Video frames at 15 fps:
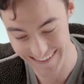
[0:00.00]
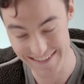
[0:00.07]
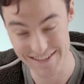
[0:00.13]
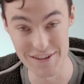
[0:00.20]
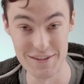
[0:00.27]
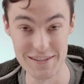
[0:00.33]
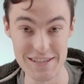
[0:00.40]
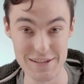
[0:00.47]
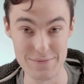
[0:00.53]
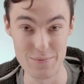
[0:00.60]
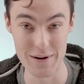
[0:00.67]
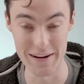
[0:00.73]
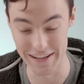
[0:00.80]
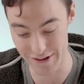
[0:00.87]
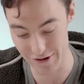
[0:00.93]
So this is
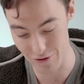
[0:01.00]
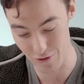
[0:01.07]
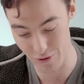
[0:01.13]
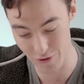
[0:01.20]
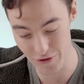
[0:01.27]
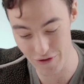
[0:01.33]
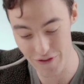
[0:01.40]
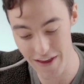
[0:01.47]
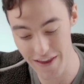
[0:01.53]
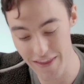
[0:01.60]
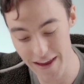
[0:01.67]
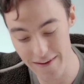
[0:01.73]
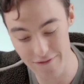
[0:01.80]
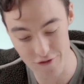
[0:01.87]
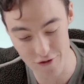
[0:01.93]
pretty cool.
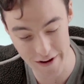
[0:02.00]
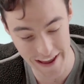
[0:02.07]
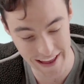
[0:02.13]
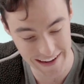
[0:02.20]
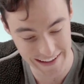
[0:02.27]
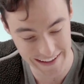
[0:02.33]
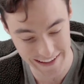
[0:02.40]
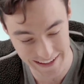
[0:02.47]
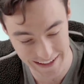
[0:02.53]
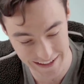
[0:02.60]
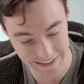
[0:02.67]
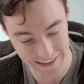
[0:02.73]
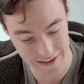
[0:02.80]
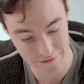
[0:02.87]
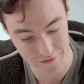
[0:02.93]
They've
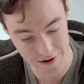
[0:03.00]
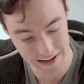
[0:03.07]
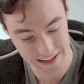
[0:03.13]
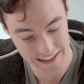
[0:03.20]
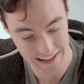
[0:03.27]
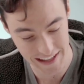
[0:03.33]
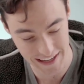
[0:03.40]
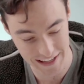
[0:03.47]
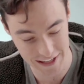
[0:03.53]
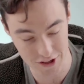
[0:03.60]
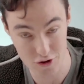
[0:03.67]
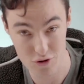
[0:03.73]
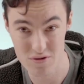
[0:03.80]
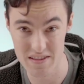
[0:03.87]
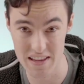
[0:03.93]
really like
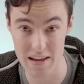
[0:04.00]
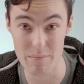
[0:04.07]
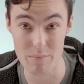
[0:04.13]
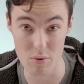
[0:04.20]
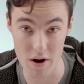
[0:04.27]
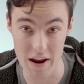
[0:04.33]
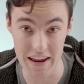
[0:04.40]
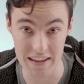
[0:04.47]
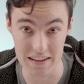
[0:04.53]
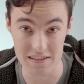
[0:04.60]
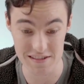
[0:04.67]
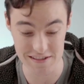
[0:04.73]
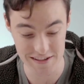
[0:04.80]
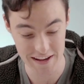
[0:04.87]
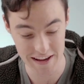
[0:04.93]
used their
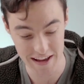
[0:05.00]
brains